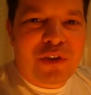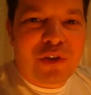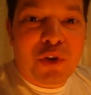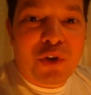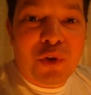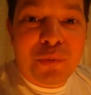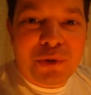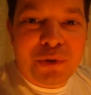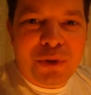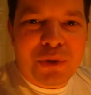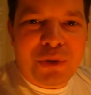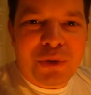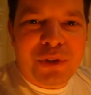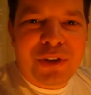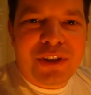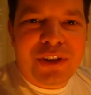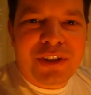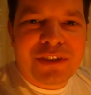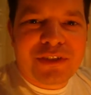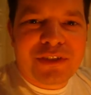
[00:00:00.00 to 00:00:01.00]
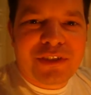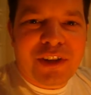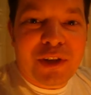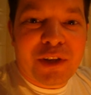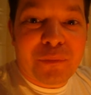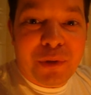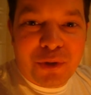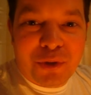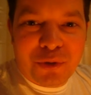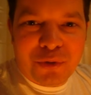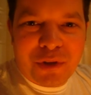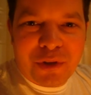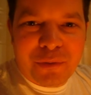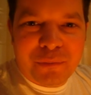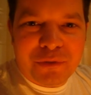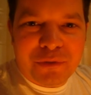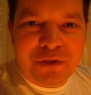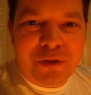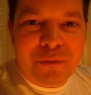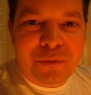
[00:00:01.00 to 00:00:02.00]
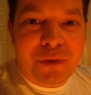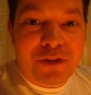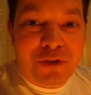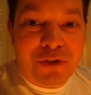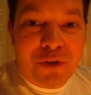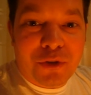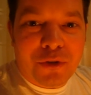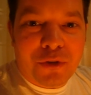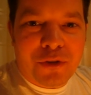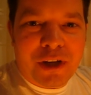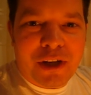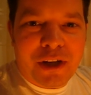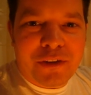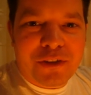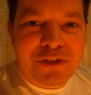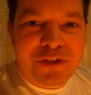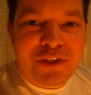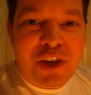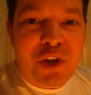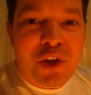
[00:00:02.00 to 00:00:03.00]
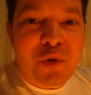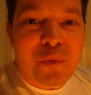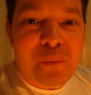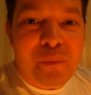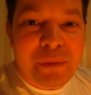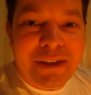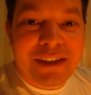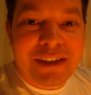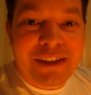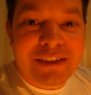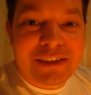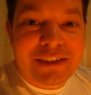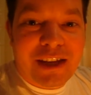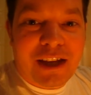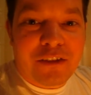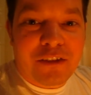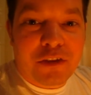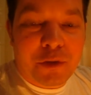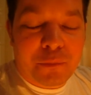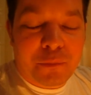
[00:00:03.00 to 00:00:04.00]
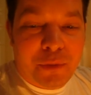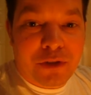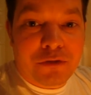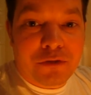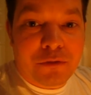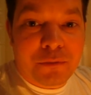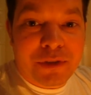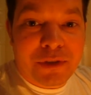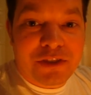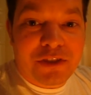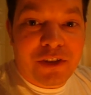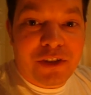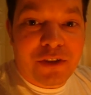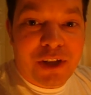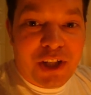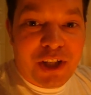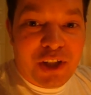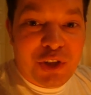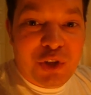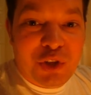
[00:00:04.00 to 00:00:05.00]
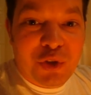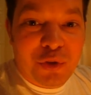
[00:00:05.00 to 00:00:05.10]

Globtour take pilgrims to Medjugorje, the second biggest Catholic pilgrimage site in